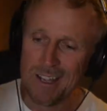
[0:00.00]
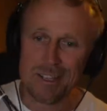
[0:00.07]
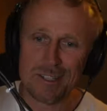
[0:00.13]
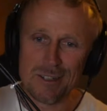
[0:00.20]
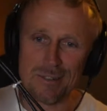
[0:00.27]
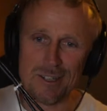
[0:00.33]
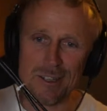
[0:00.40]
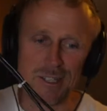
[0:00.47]

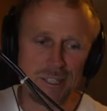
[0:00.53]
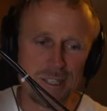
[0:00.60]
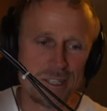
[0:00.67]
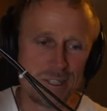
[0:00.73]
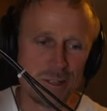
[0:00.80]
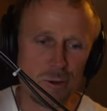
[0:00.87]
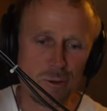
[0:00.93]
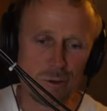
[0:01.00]
So this
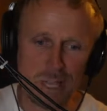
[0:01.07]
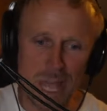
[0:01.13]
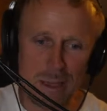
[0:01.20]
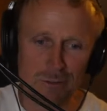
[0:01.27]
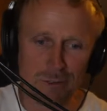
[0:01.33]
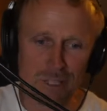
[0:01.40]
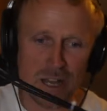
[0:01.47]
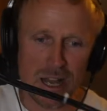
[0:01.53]
is all
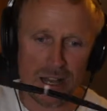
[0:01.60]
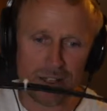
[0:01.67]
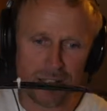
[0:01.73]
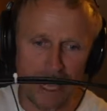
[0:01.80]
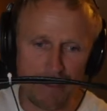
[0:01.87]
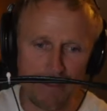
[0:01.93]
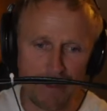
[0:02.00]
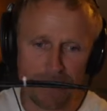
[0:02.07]
cable tied to
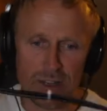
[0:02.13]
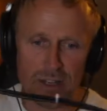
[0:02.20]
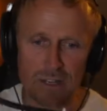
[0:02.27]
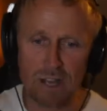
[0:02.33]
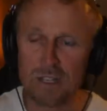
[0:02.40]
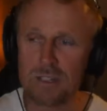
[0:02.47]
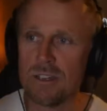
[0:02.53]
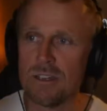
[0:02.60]
keep everything
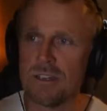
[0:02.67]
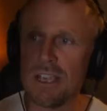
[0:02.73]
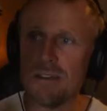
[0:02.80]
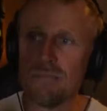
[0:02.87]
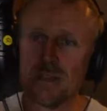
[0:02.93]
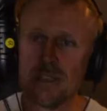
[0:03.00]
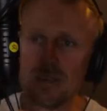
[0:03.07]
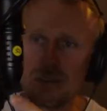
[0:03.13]
nice and
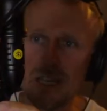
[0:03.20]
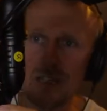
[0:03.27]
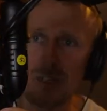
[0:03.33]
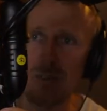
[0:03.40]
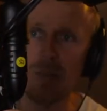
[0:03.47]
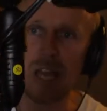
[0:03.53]
neat, but these two